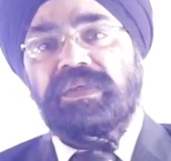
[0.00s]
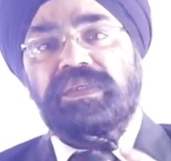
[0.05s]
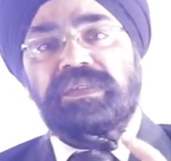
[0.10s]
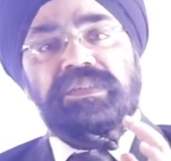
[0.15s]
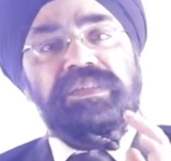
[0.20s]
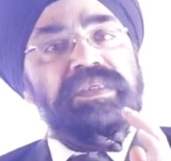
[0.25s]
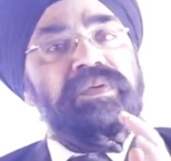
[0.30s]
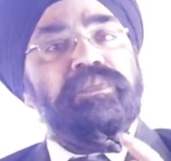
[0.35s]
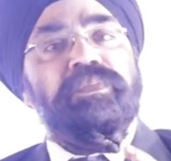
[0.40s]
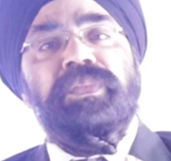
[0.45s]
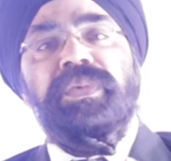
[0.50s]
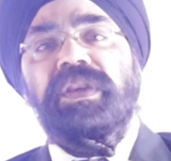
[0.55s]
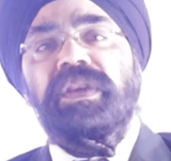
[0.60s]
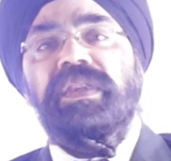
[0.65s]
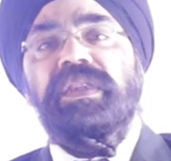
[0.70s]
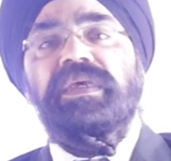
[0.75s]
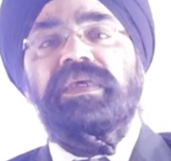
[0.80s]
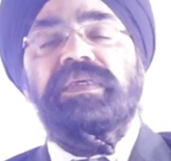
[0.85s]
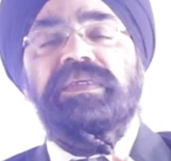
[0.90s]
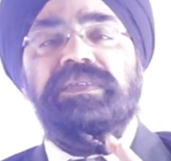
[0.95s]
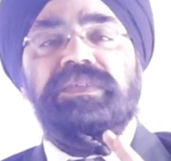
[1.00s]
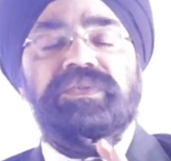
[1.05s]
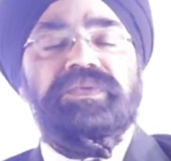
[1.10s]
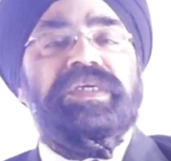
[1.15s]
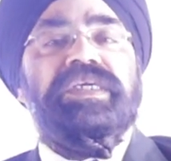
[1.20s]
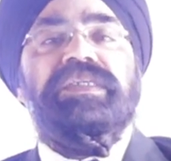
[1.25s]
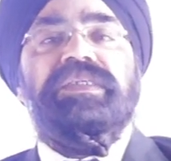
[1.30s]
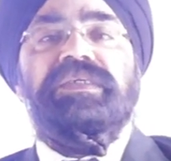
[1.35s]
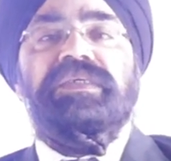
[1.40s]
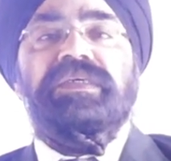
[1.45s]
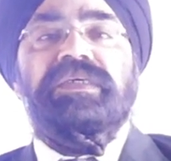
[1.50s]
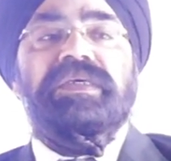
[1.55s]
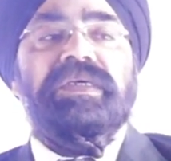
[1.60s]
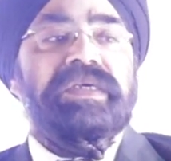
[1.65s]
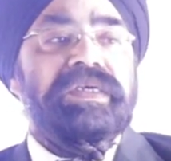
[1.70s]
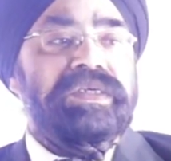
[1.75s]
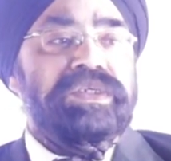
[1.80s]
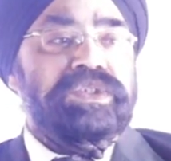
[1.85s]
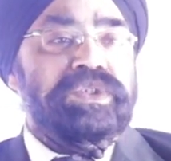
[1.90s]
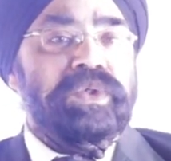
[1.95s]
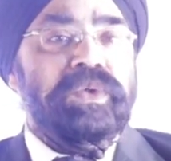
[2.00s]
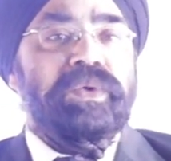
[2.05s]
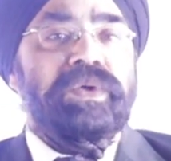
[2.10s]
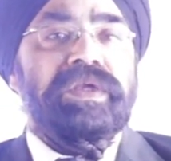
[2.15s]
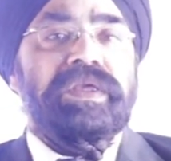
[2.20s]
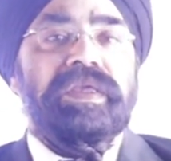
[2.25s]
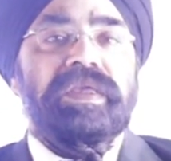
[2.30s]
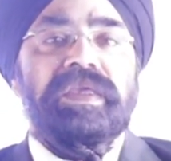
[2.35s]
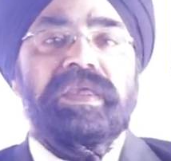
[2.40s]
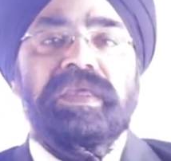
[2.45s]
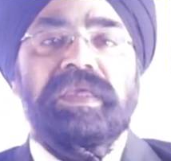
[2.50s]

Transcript: Simple, straight. So